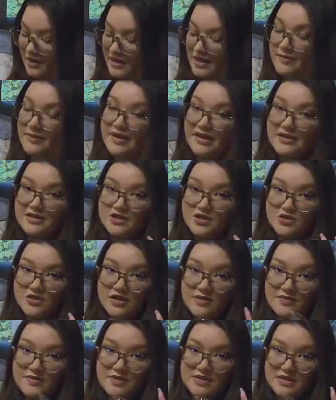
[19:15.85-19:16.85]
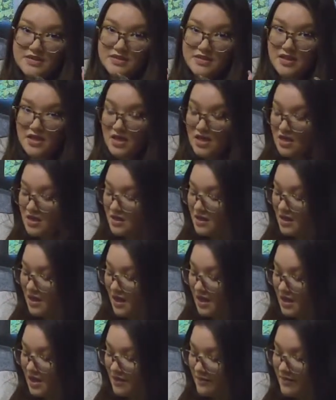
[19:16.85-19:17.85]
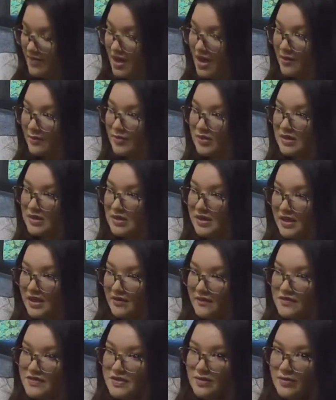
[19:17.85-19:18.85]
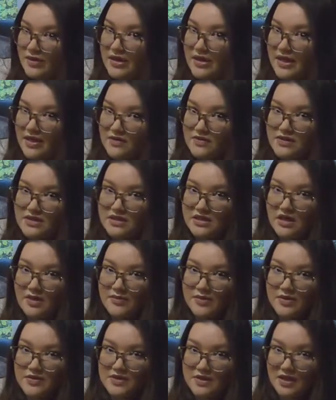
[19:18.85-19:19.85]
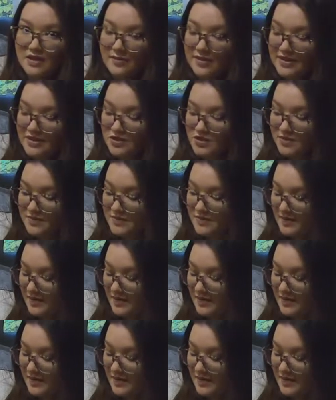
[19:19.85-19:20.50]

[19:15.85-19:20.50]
Command strips, I believe somebody else ended up using command strips,